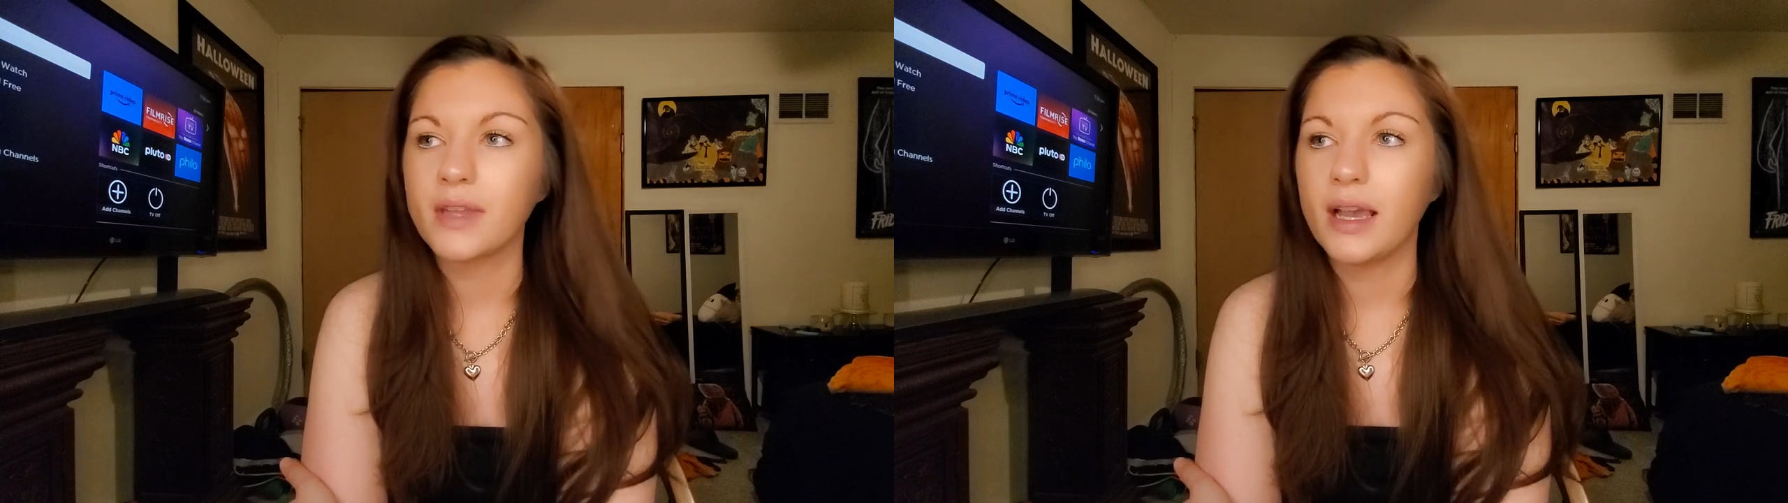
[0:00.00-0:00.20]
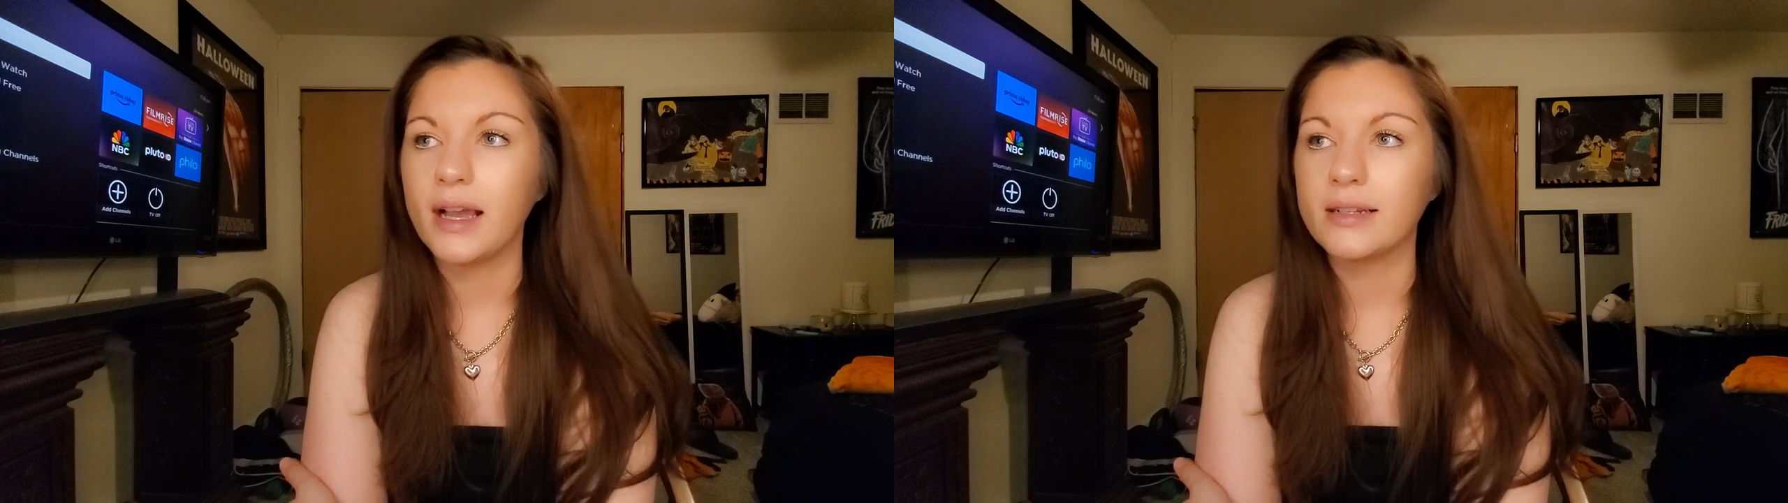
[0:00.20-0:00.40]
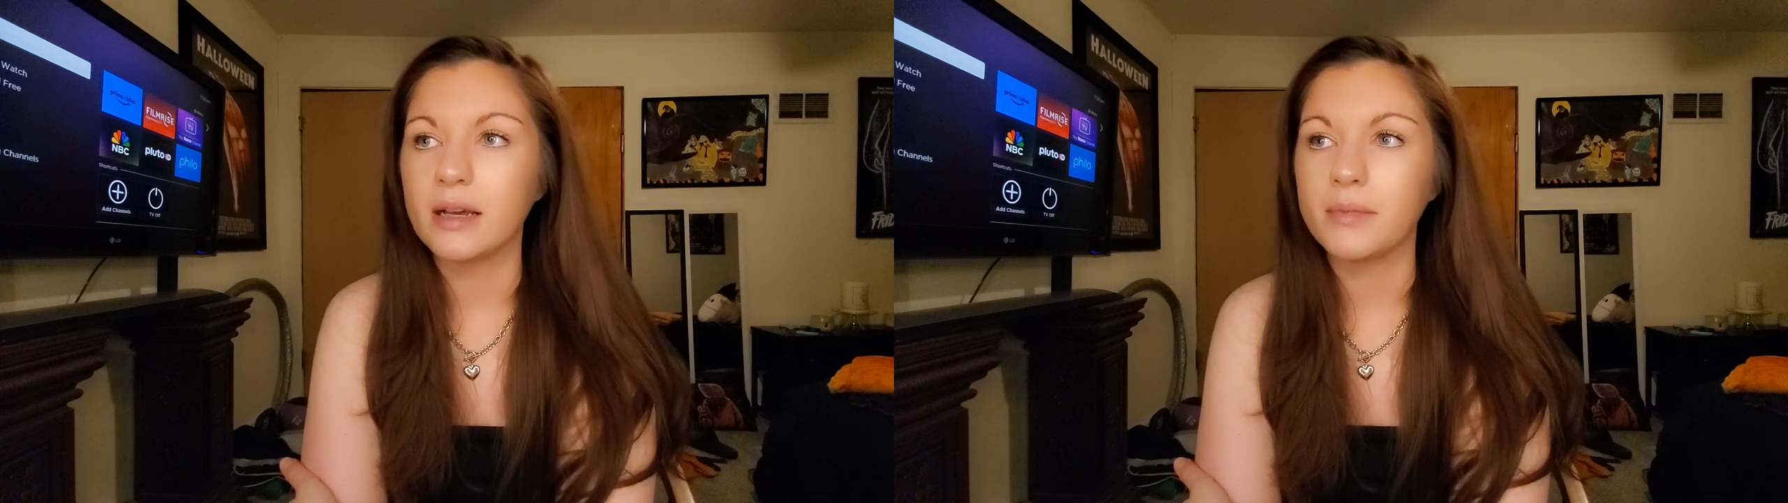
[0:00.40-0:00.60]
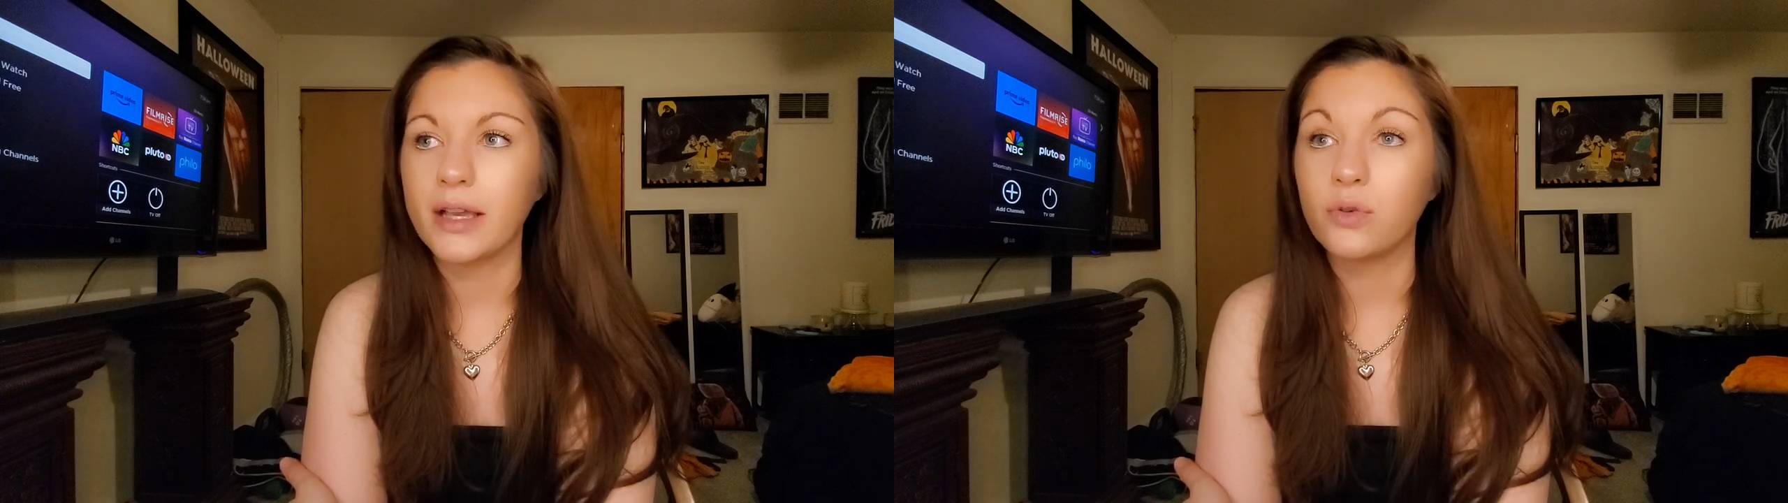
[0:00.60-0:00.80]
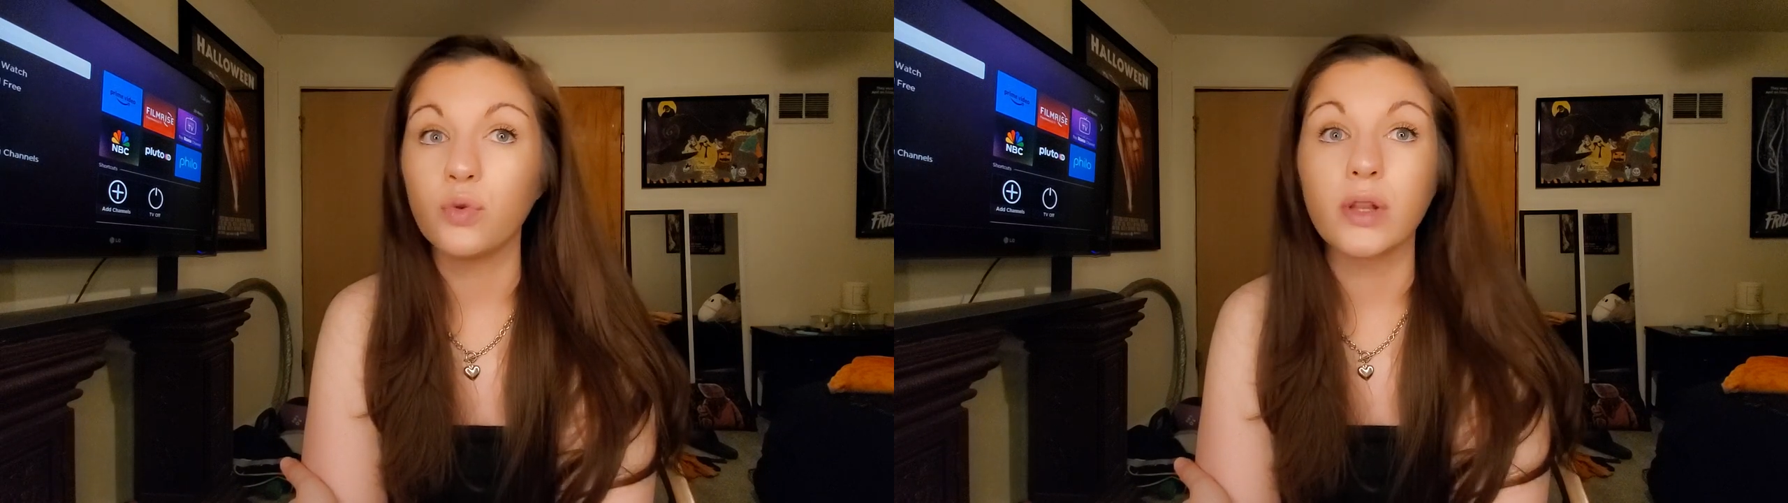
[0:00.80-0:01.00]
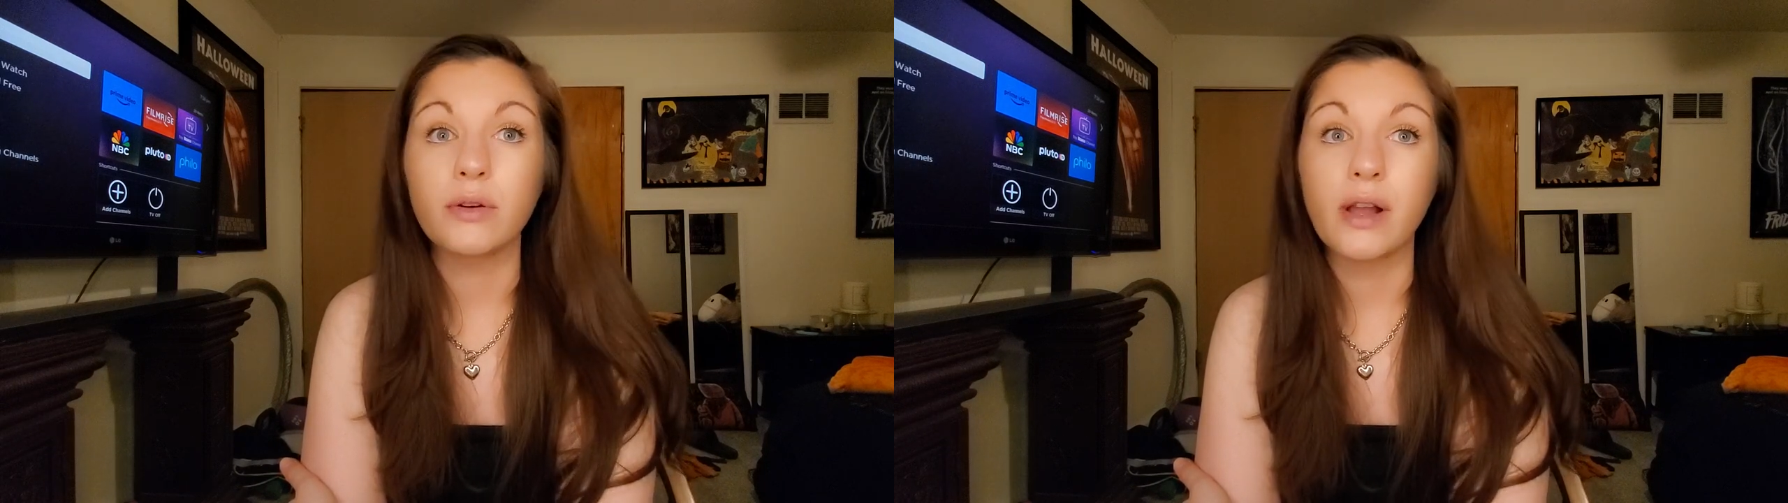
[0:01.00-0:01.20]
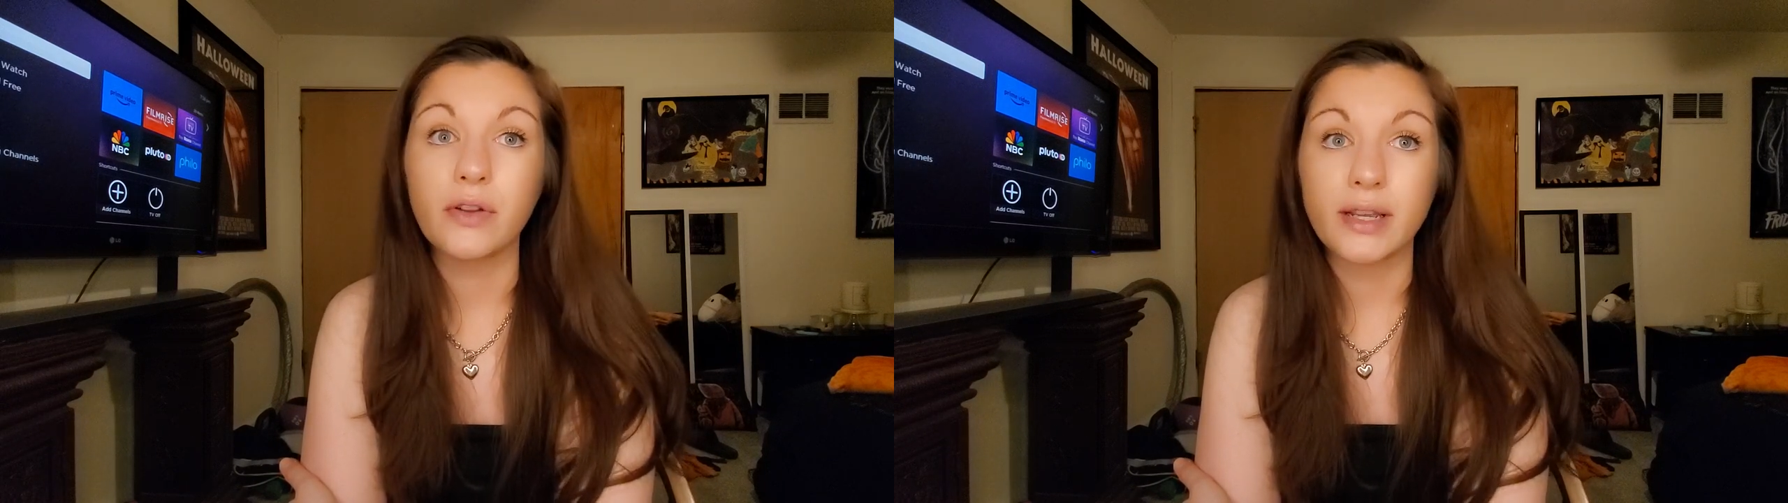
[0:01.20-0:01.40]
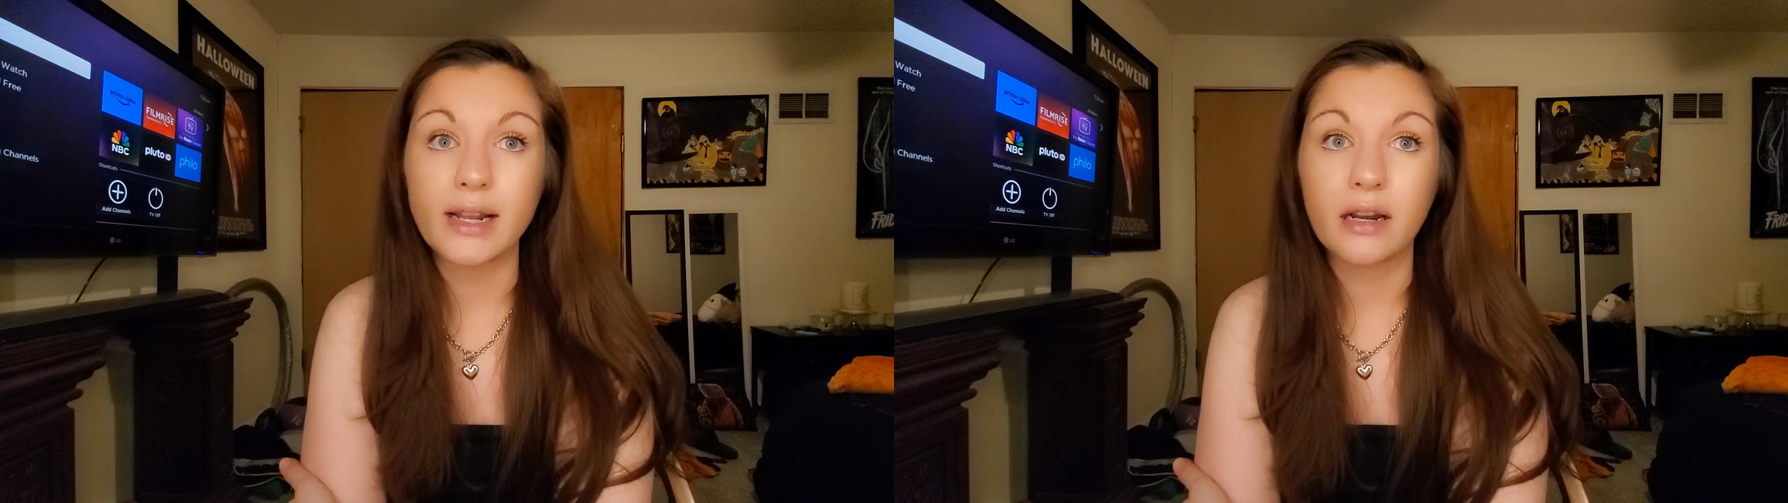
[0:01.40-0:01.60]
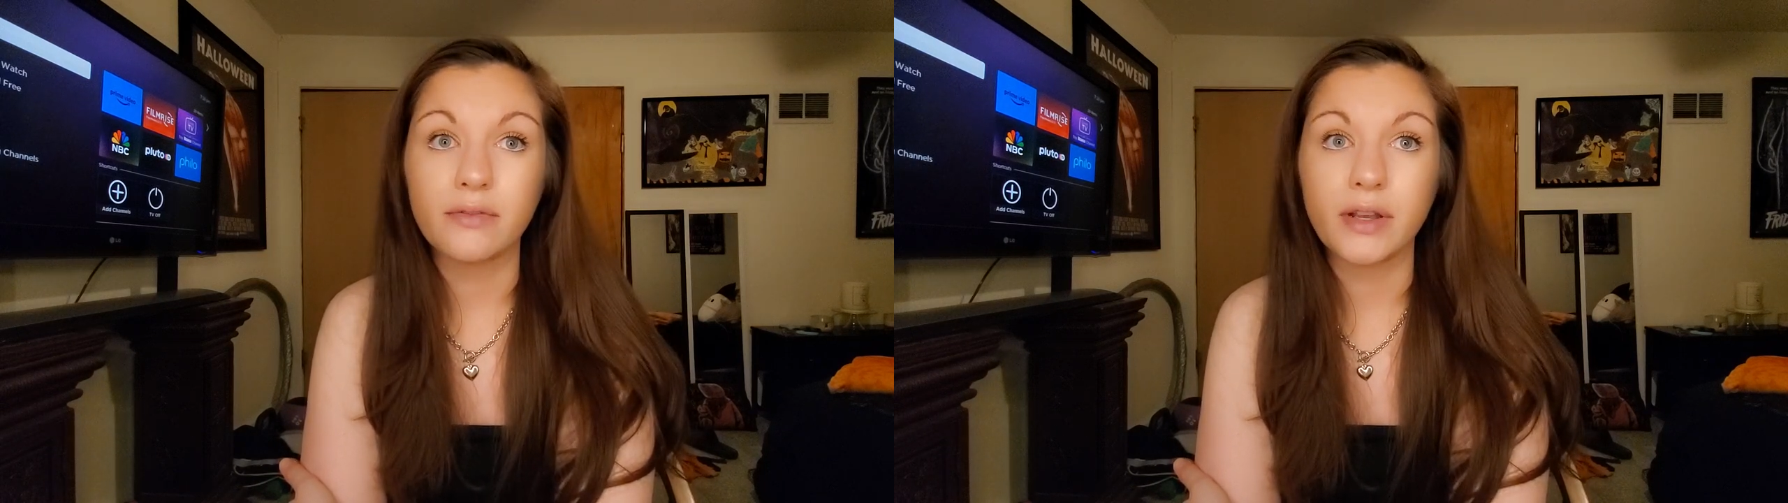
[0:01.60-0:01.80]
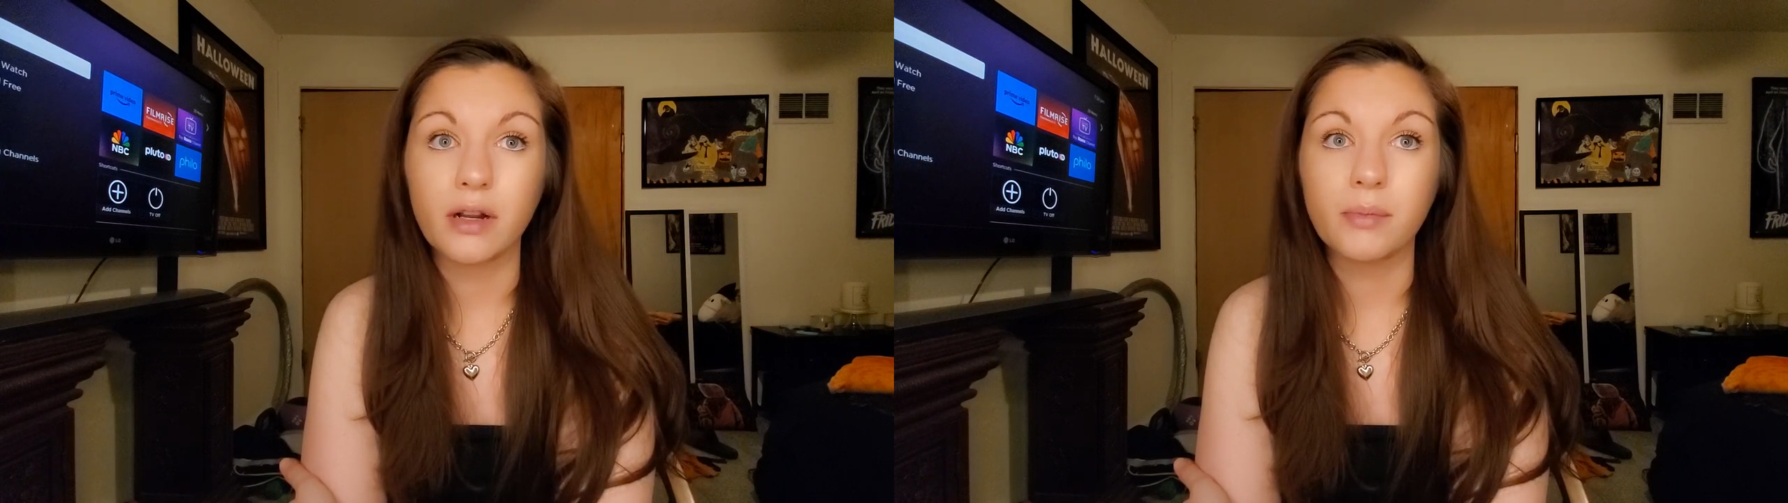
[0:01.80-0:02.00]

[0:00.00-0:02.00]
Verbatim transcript: And I'm like, cool, I'd rather get out of here.